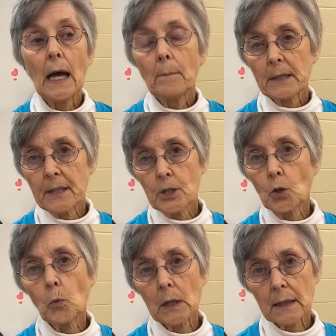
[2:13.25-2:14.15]
but then
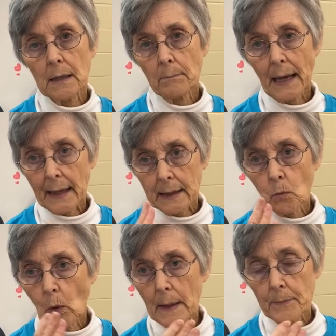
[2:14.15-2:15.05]
you want to come back
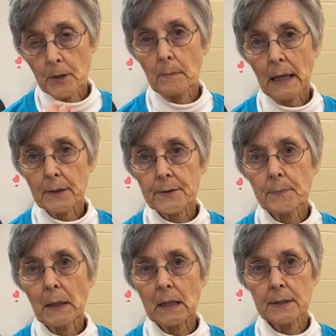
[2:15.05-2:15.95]
and wipe their mouths
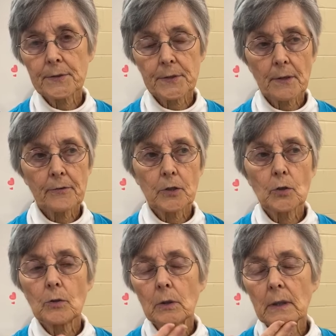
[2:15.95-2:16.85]
because the
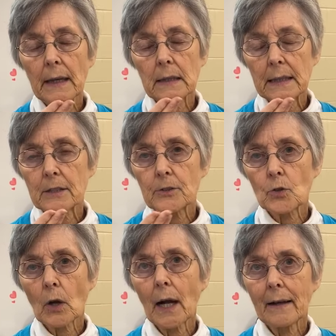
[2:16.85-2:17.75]
food can get
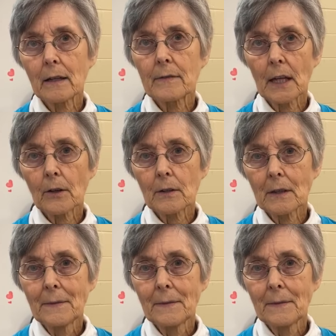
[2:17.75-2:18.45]
dry on there.